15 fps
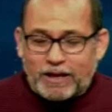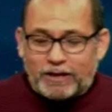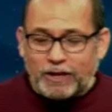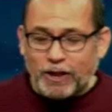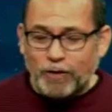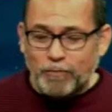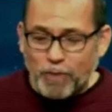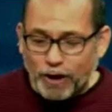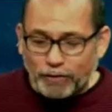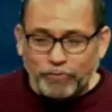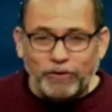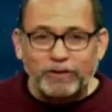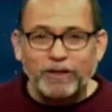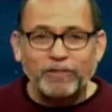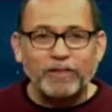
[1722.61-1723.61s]
you know,
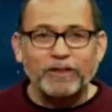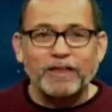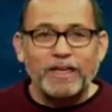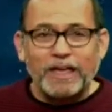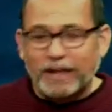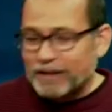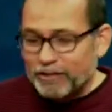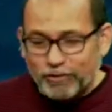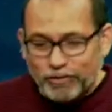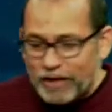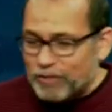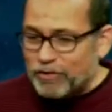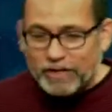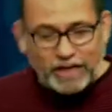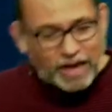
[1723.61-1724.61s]
Martha doesn't, it doesn't say
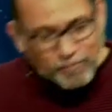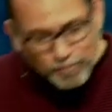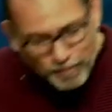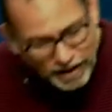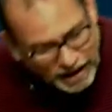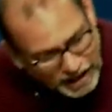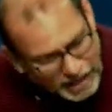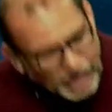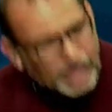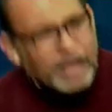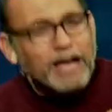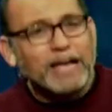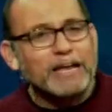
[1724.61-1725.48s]
she gave him a hug.